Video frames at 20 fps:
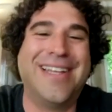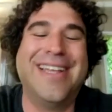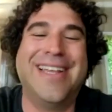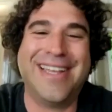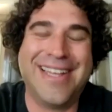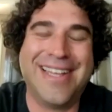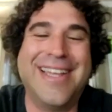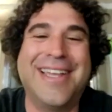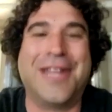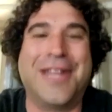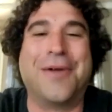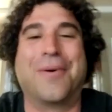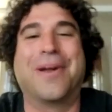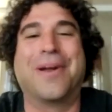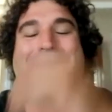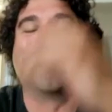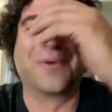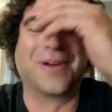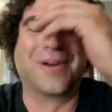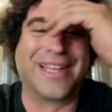It
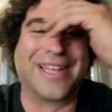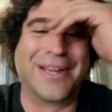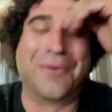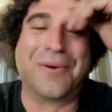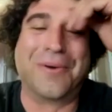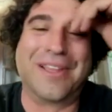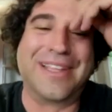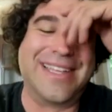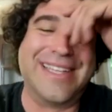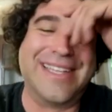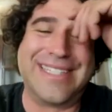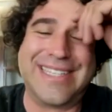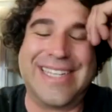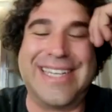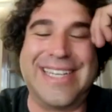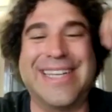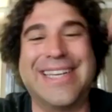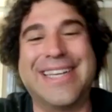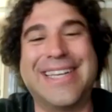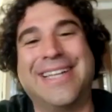really is
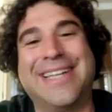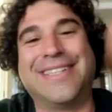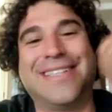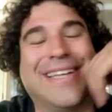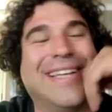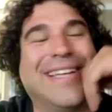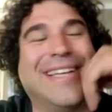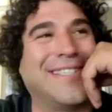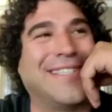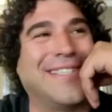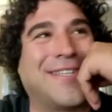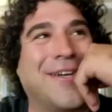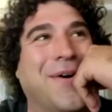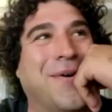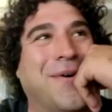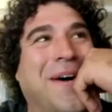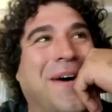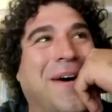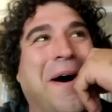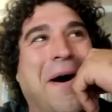neat. And
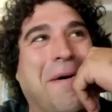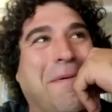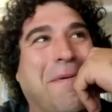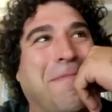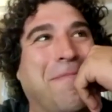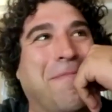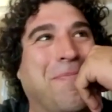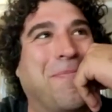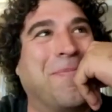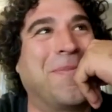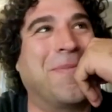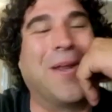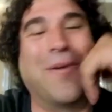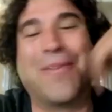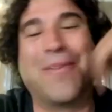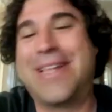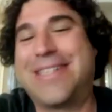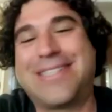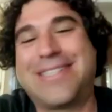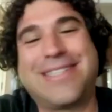so you know,
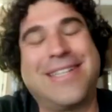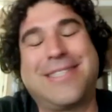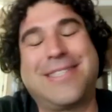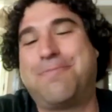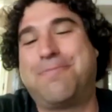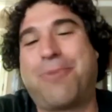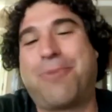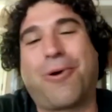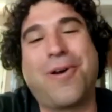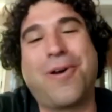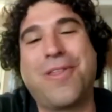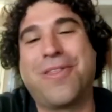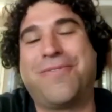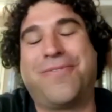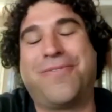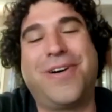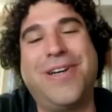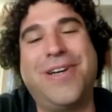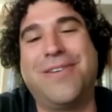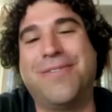that's part of the
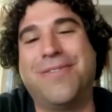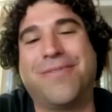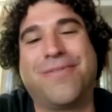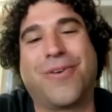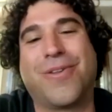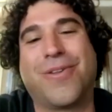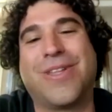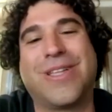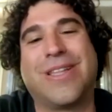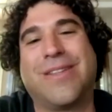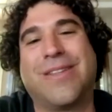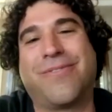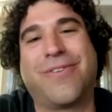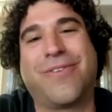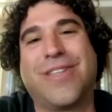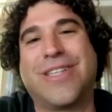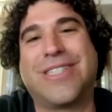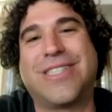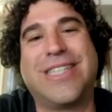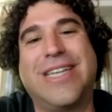fun for the
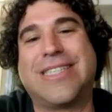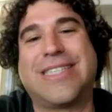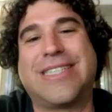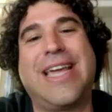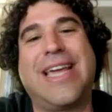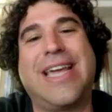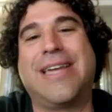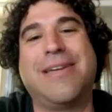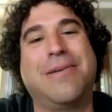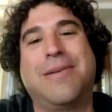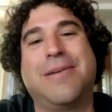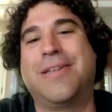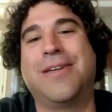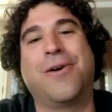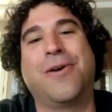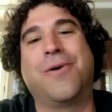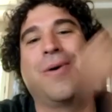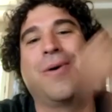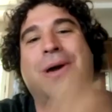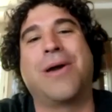CSA. You
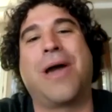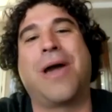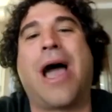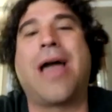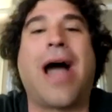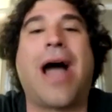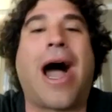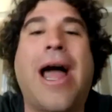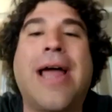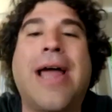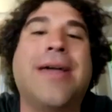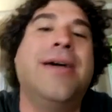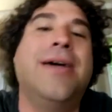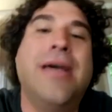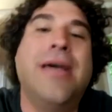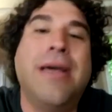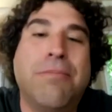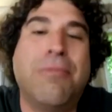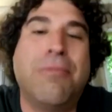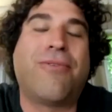know, I
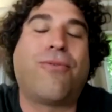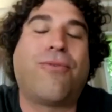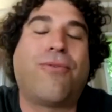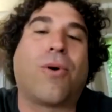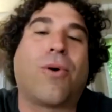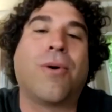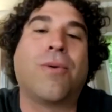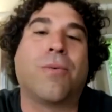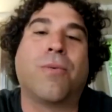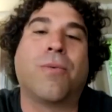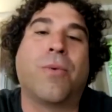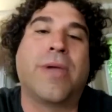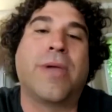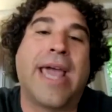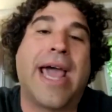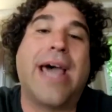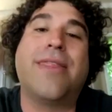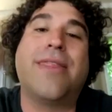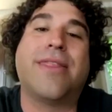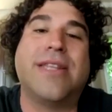before we
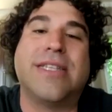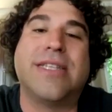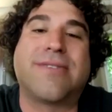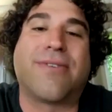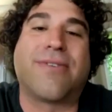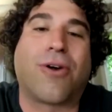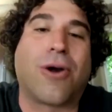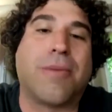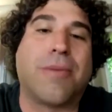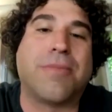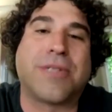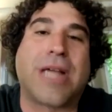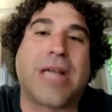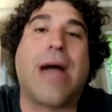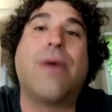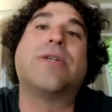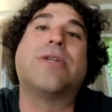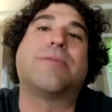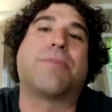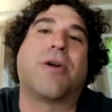had these farms, I
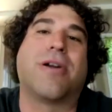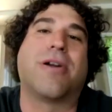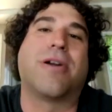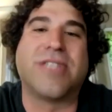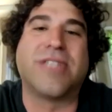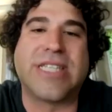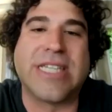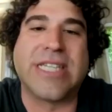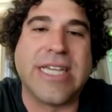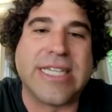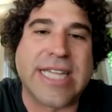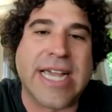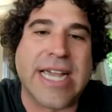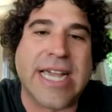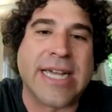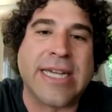was part of a CSA,